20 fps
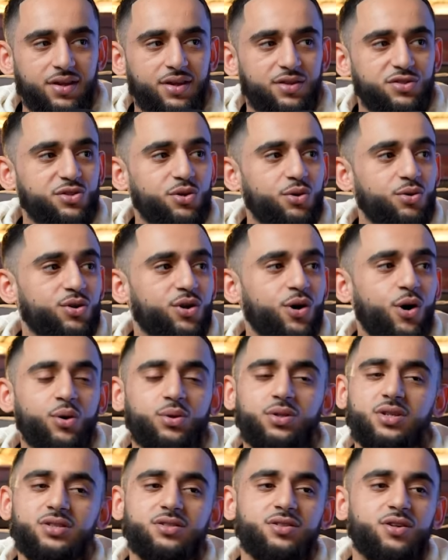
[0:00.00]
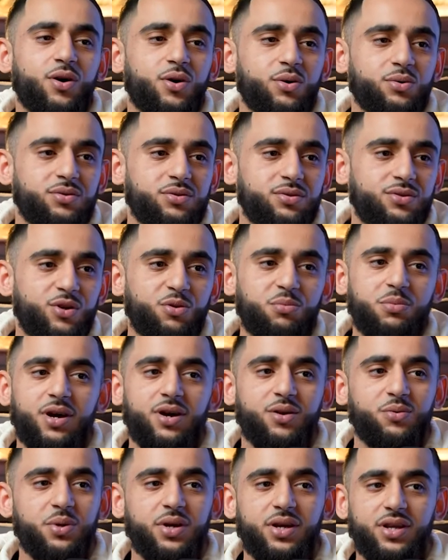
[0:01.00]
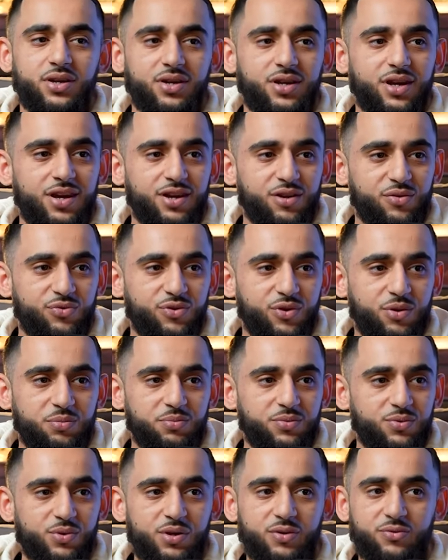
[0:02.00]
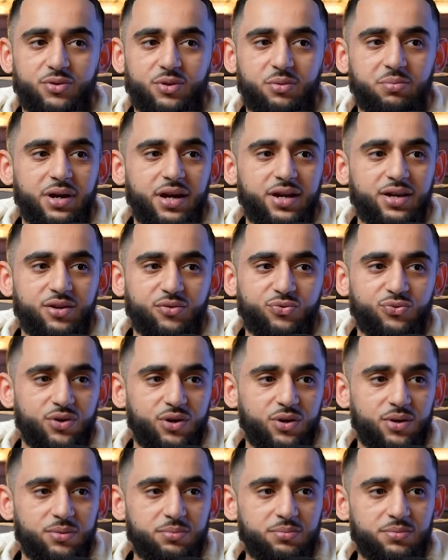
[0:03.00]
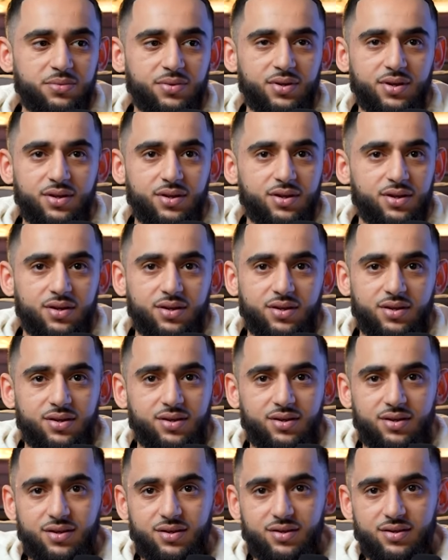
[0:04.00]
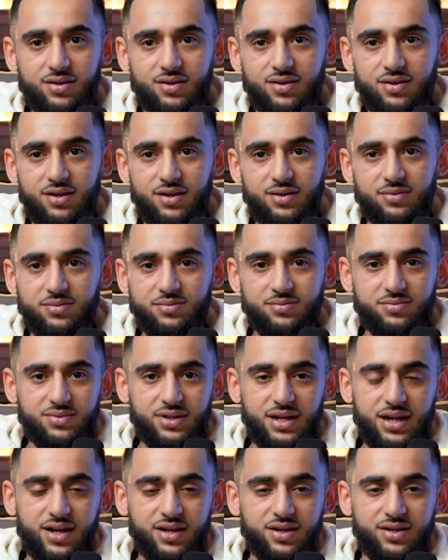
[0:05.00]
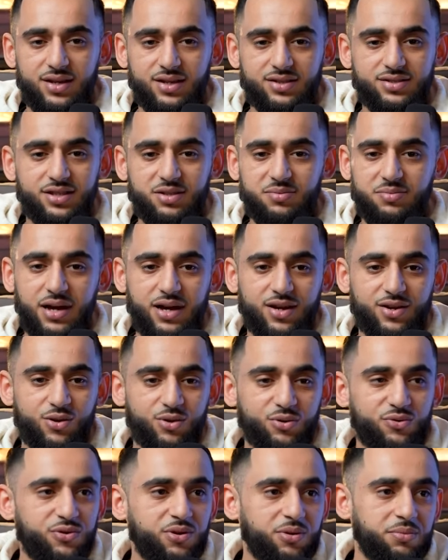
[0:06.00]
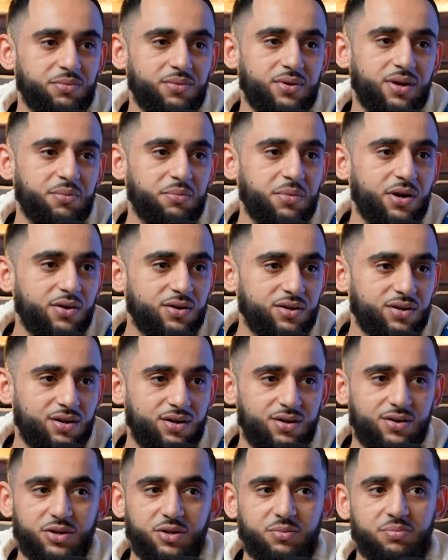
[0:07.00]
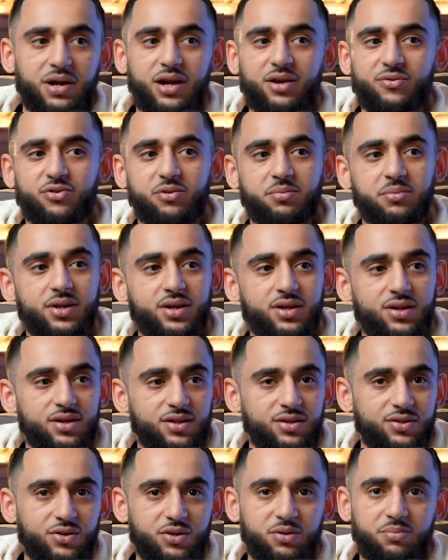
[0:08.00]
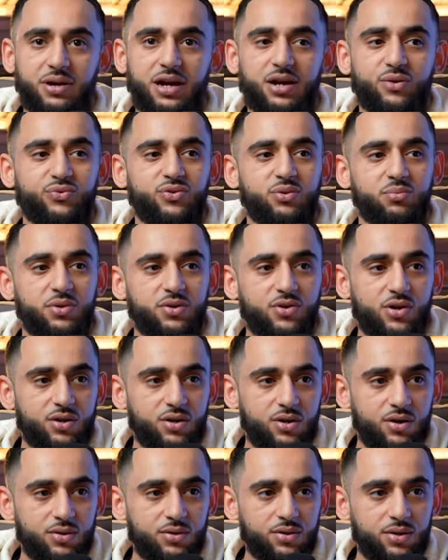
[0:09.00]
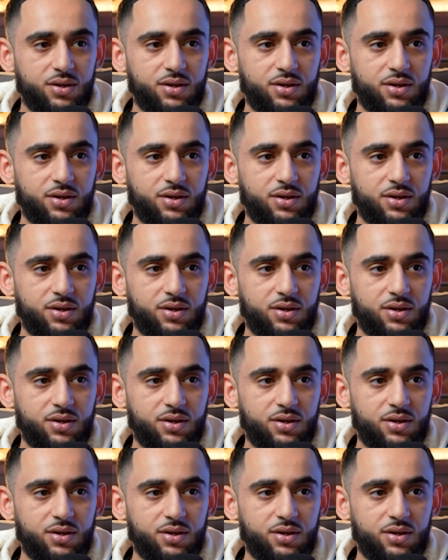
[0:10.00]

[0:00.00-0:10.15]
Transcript: Yeah, so gold is gold, no matter where you get it from. Whether you buy it from, like, let's say you buy gold from America, or you buy it from England, or you buy it from Morocco,